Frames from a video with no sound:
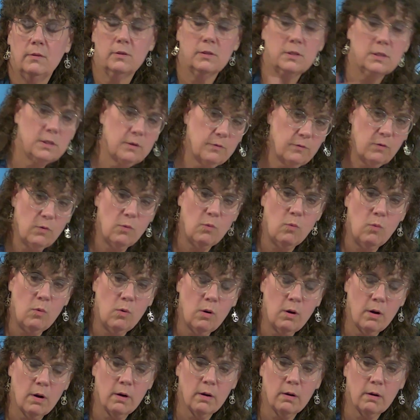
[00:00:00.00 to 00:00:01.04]
the Civil
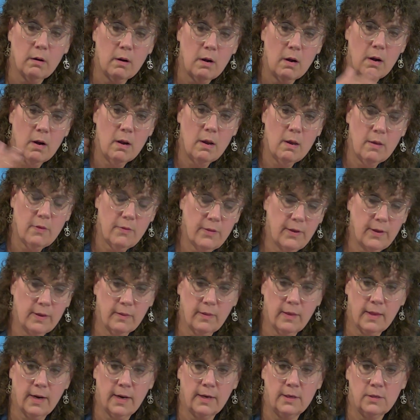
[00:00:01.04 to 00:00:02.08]
War thing
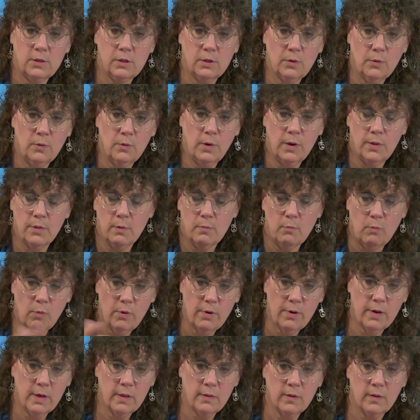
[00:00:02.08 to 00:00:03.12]
that I do and the
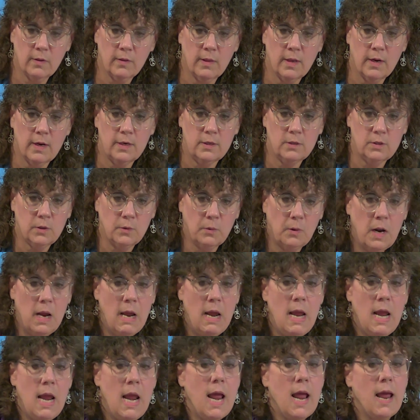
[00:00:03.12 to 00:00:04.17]
mourning thing that I do.
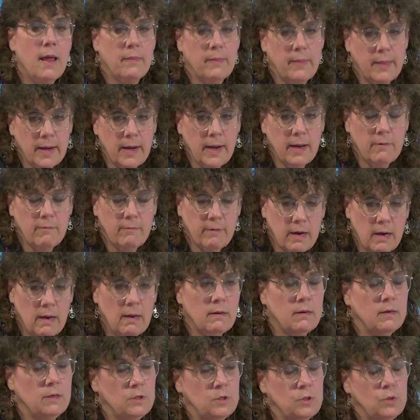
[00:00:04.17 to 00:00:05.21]
And then I
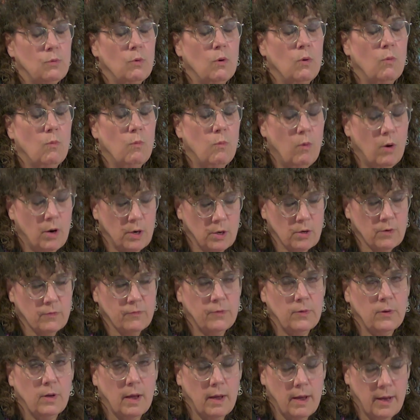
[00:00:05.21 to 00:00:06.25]
ran into a
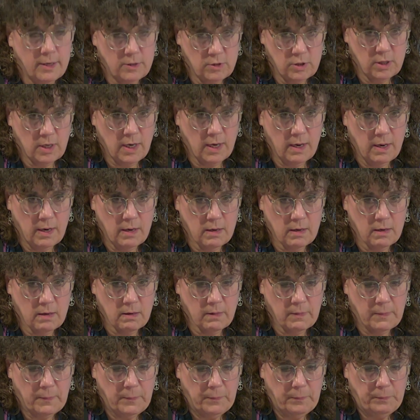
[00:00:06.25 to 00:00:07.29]
wonderful
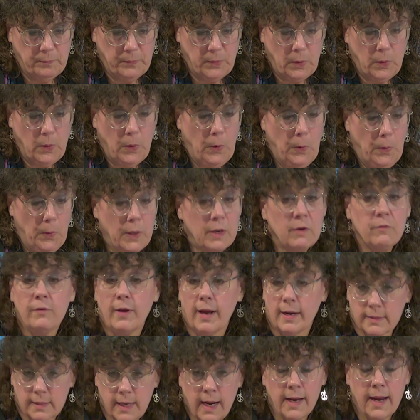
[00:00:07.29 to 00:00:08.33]
educator who, in
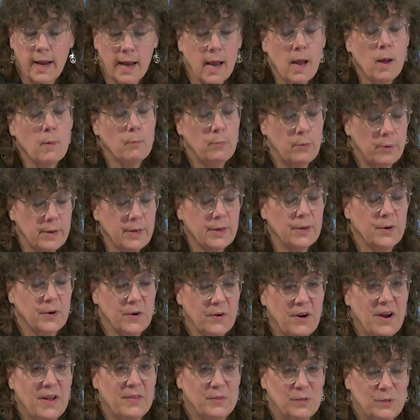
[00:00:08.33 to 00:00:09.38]
fact, I am putting
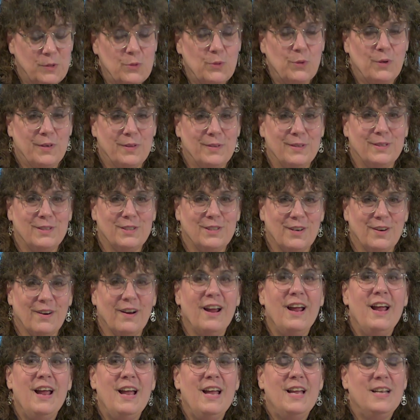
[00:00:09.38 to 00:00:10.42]
her on the tour this year,
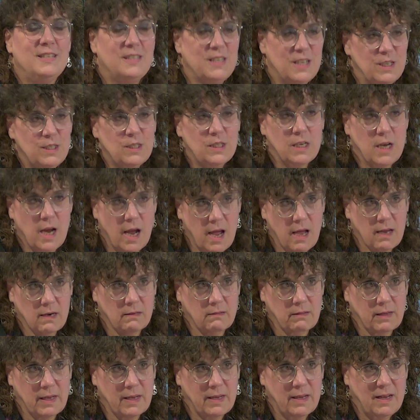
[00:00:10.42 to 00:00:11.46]
T.C.
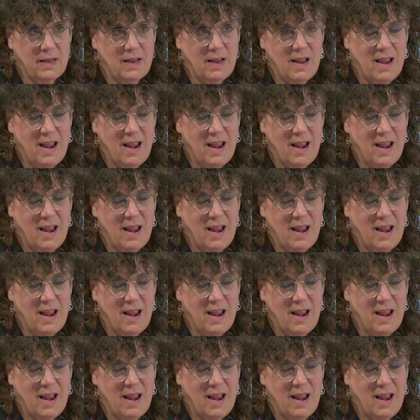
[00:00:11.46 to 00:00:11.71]
Connolly.